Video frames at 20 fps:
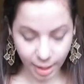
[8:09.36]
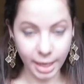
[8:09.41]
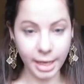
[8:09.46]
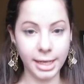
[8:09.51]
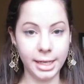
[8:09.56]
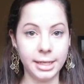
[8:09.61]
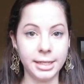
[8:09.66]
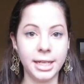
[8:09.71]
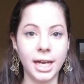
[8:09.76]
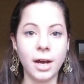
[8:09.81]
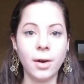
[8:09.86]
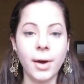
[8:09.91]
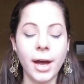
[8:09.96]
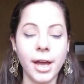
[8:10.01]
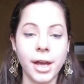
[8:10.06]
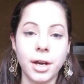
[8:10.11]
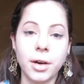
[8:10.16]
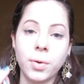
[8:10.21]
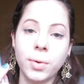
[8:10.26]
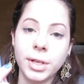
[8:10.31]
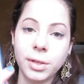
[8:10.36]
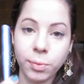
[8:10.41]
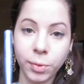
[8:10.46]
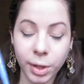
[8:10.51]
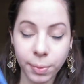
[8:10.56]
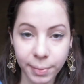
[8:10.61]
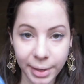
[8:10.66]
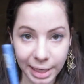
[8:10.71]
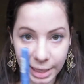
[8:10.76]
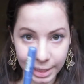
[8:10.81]
And now I go in
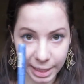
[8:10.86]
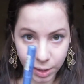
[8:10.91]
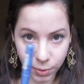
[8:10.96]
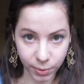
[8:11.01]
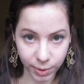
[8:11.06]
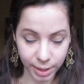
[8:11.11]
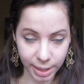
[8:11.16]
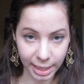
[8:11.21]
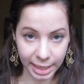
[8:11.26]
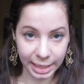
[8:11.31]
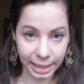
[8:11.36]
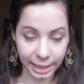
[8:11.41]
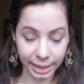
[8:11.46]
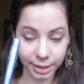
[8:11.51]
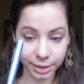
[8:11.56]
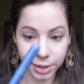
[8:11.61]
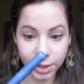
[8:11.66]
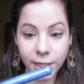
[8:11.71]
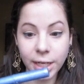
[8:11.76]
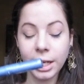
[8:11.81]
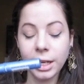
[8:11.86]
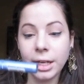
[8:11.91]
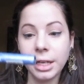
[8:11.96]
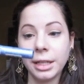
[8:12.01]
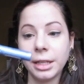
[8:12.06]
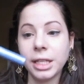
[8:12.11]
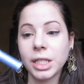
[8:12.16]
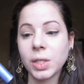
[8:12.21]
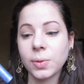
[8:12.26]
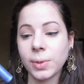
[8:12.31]
with my liquid eyeliner.
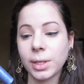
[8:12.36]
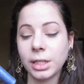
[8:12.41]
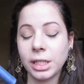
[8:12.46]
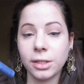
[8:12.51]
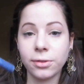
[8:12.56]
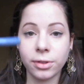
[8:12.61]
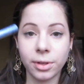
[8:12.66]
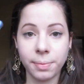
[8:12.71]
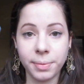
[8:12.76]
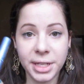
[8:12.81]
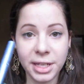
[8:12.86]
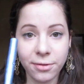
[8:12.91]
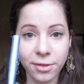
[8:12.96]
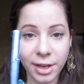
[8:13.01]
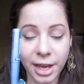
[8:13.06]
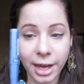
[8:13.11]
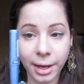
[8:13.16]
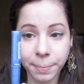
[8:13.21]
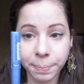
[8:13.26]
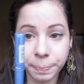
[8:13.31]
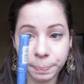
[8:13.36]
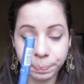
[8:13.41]
This one is from Nivea.